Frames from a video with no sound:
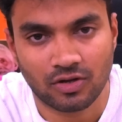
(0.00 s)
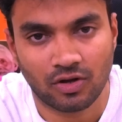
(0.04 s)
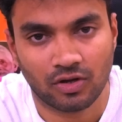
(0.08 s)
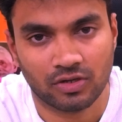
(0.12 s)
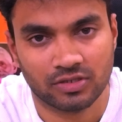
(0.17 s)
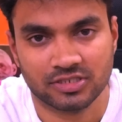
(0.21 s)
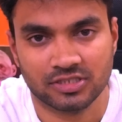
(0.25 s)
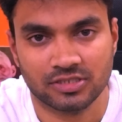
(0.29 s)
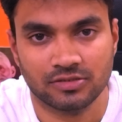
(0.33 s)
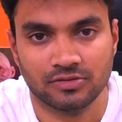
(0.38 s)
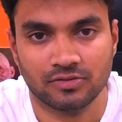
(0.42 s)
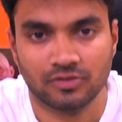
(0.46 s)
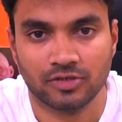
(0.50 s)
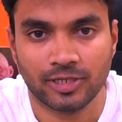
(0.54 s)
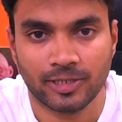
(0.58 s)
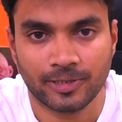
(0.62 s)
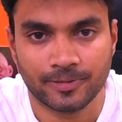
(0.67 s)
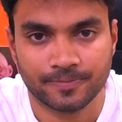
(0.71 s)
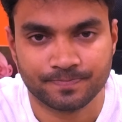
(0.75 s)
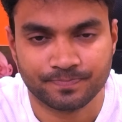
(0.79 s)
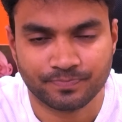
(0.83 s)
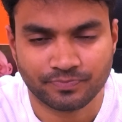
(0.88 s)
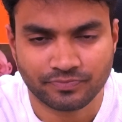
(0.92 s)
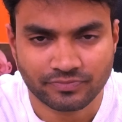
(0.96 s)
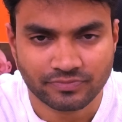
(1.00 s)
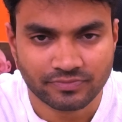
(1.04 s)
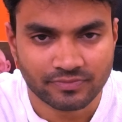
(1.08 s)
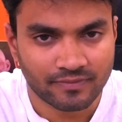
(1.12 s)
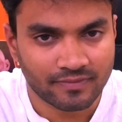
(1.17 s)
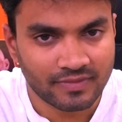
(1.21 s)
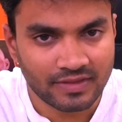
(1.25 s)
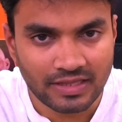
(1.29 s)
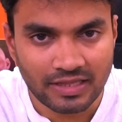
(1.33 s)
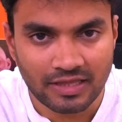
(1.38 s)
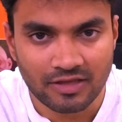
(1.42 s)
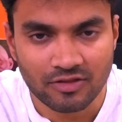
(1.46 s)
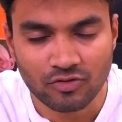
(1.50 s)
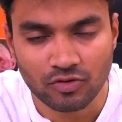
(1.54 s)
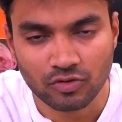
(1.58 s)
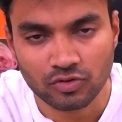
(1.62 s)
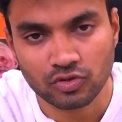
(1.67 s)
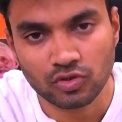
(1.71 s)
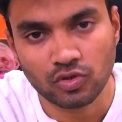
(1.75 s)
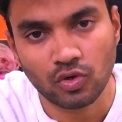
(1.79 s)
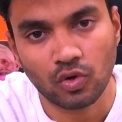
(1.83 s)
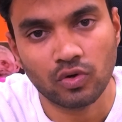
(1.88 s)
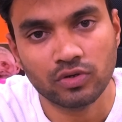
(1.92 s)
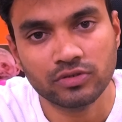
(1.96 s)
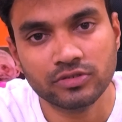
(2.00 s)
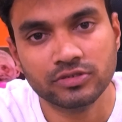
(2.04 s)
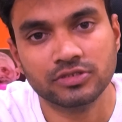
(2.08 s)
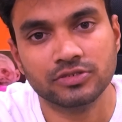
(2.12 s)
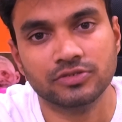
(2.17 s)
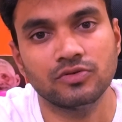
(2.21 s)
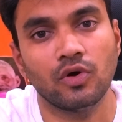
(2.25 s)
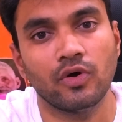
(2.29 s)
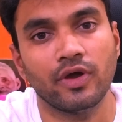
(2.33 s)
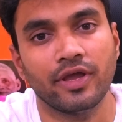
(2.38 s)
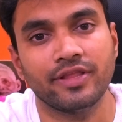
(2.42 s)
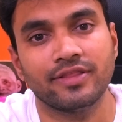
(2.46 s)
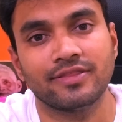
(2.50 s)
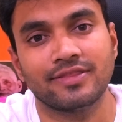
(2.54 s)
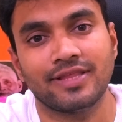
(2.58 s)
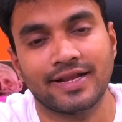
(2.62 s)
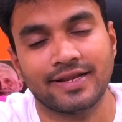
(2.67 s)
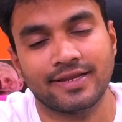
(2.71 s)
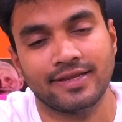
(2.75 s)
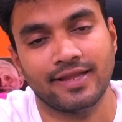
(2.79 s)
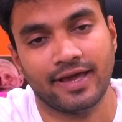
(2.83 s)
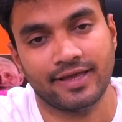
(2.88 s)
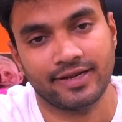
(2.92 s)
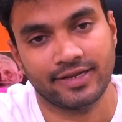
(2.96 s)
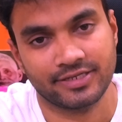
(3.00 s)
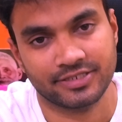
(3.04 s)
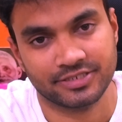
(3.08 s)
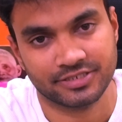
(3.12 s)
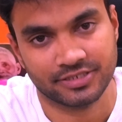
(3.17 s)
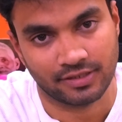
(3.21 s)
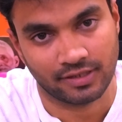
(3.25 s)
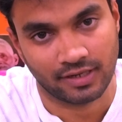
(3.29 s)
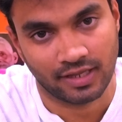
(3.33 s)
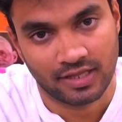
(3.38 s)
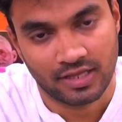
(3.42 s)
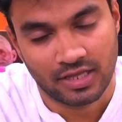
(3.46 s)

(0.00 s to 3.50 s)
cost. Okay. So don't go in that direction.